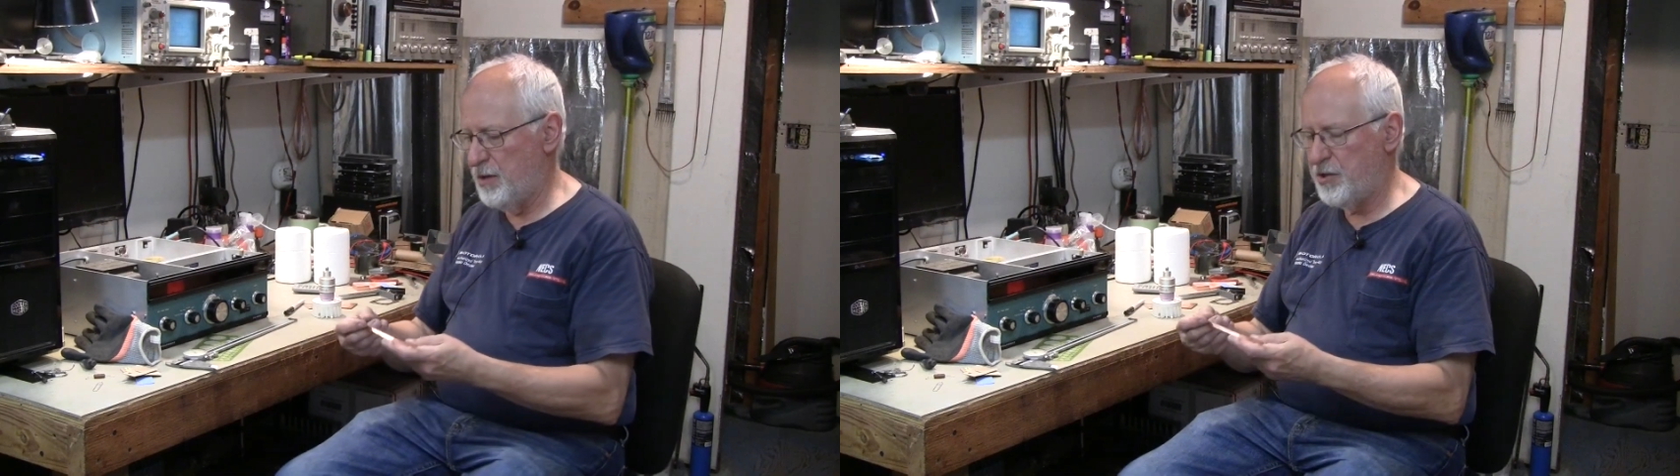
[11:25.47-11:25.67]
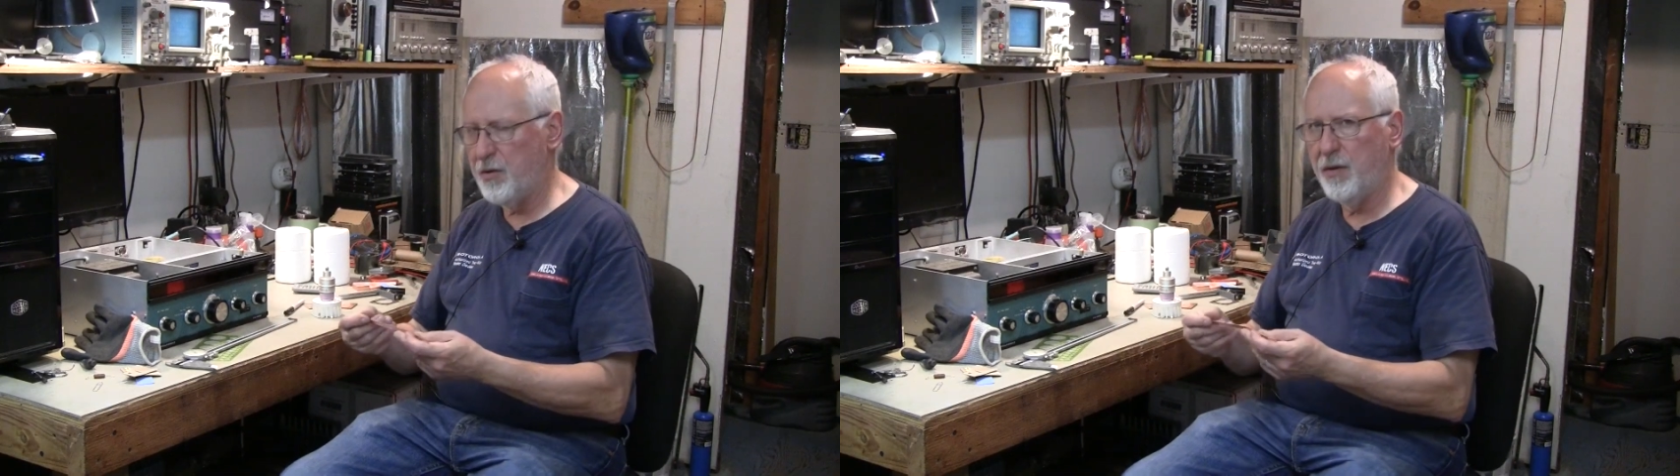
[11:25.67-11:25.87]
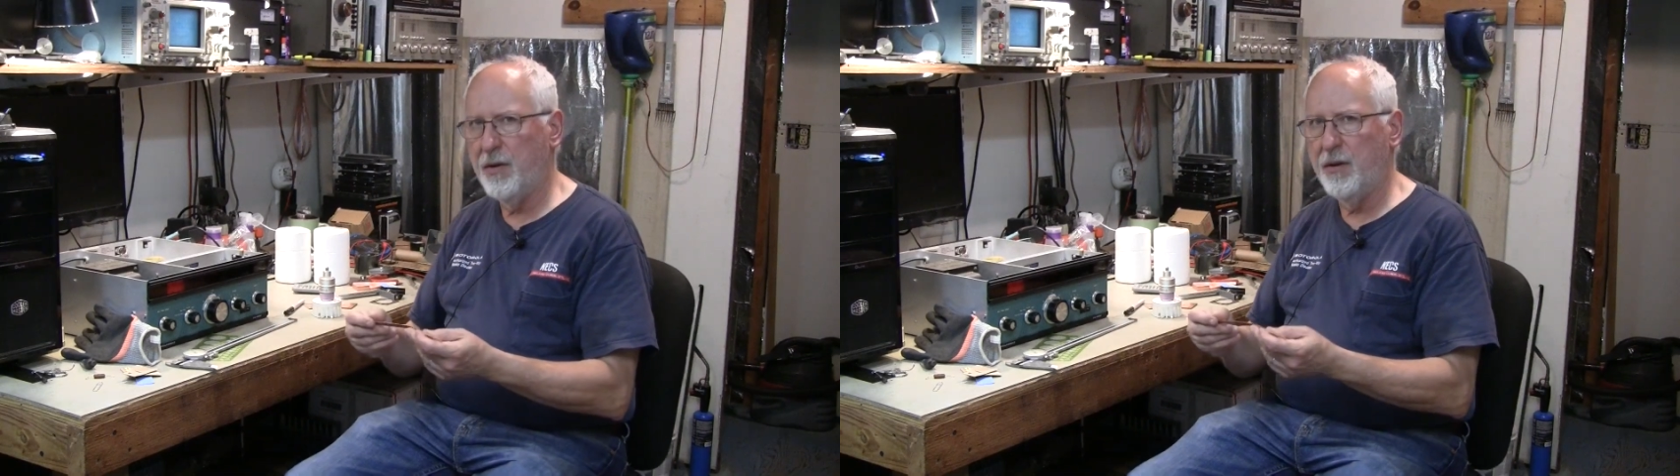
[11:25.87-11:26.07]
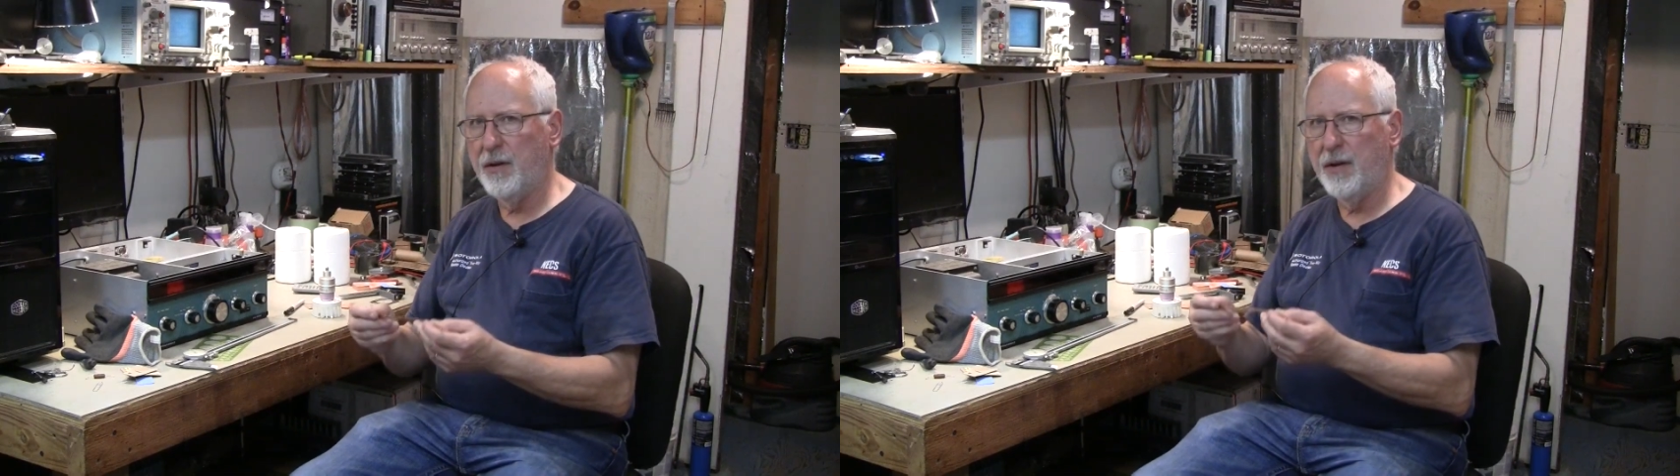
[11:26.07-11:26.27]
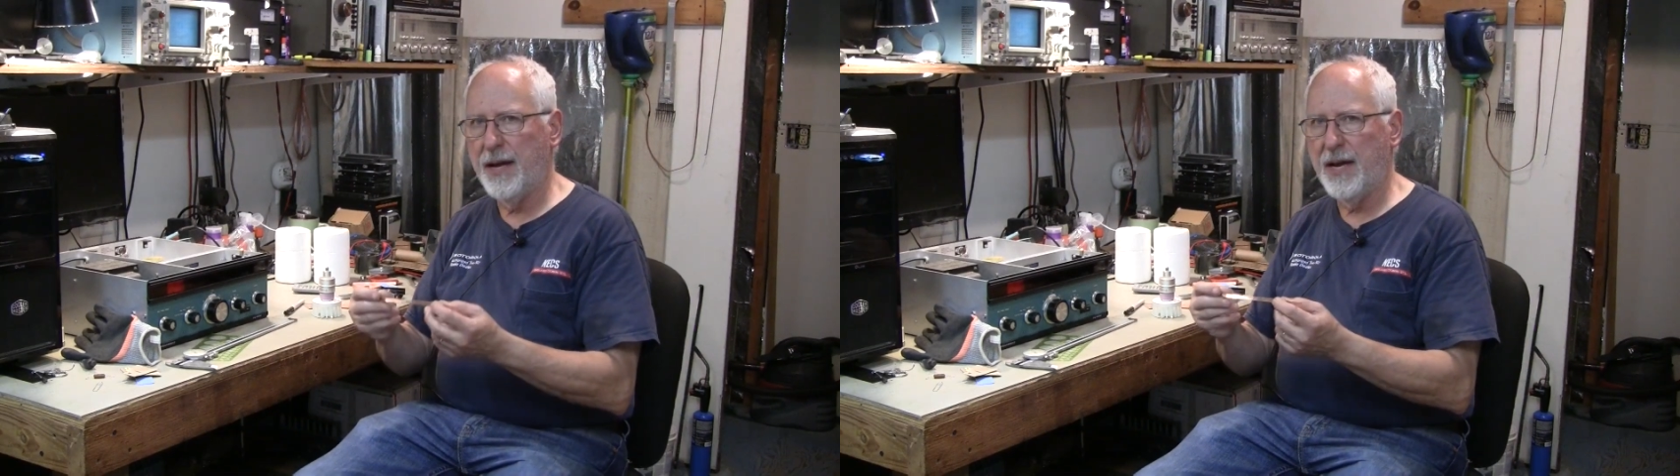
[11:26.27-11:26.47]
soaking it
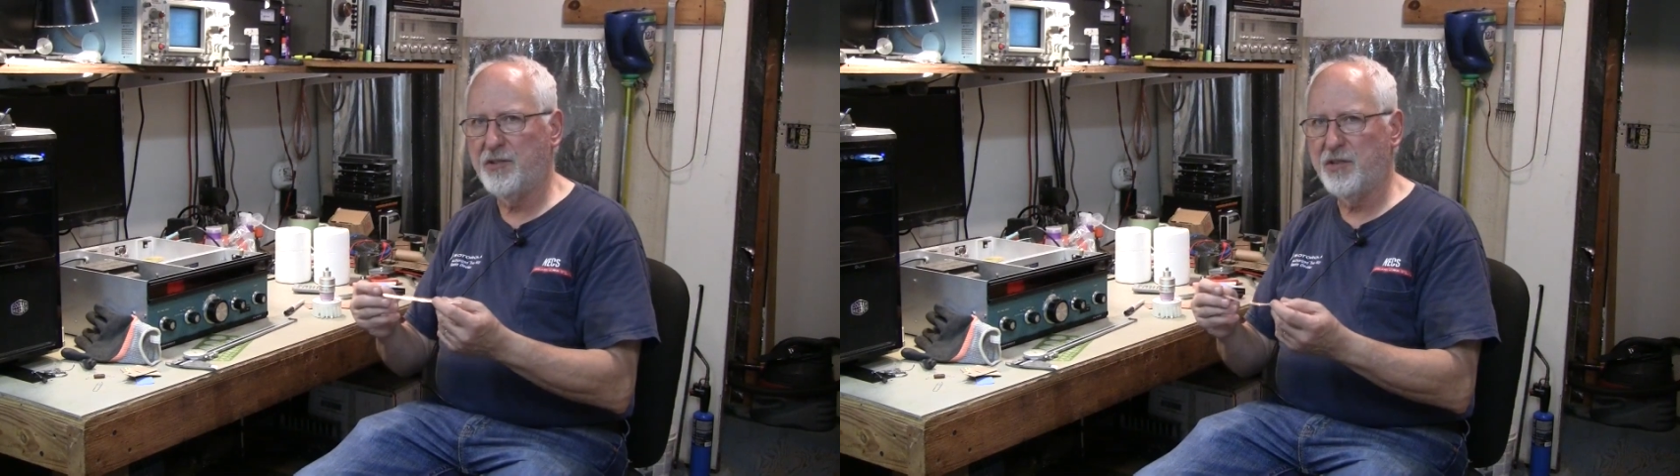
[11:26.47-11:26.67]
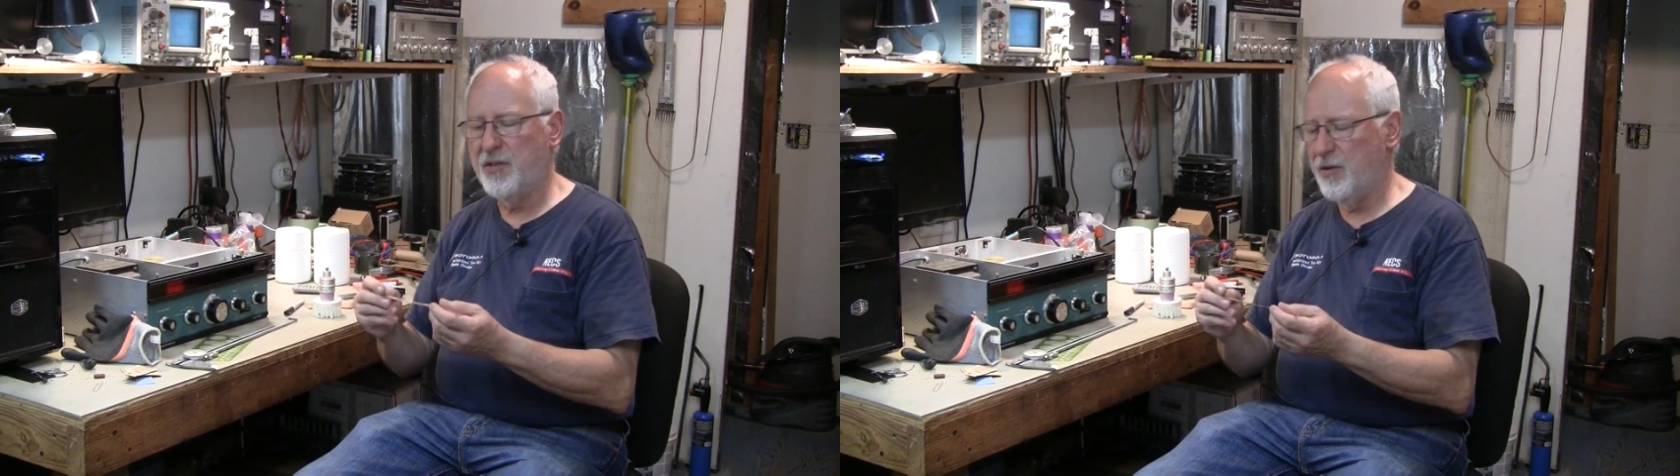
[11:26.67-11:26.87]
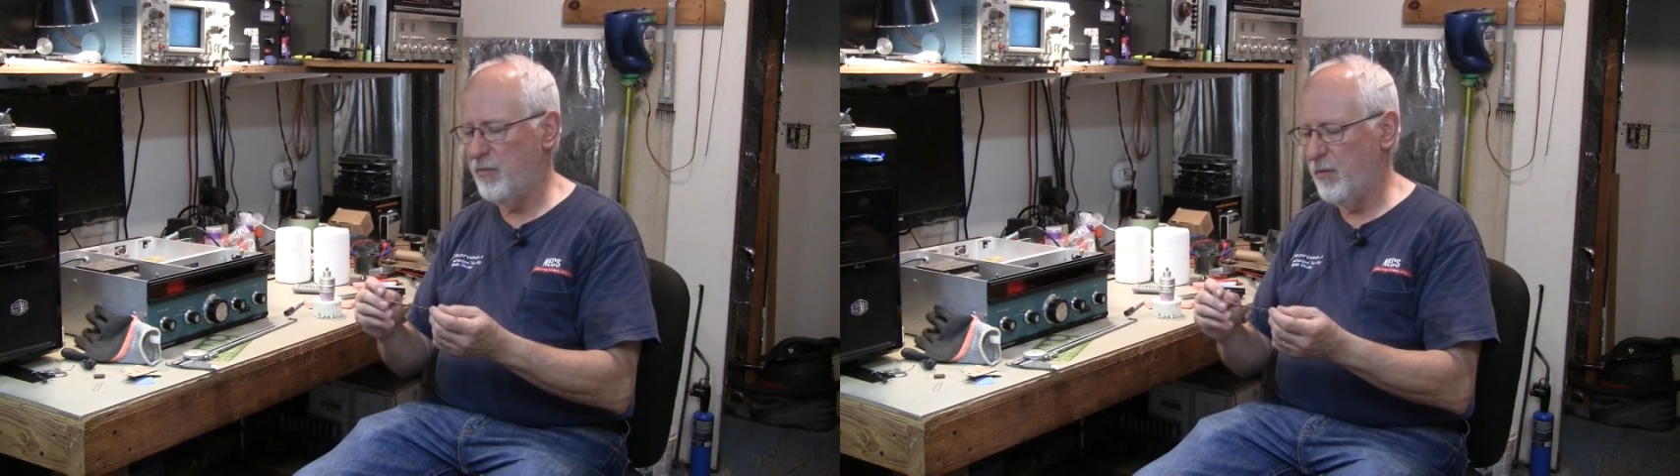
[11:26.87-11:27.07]
in acetone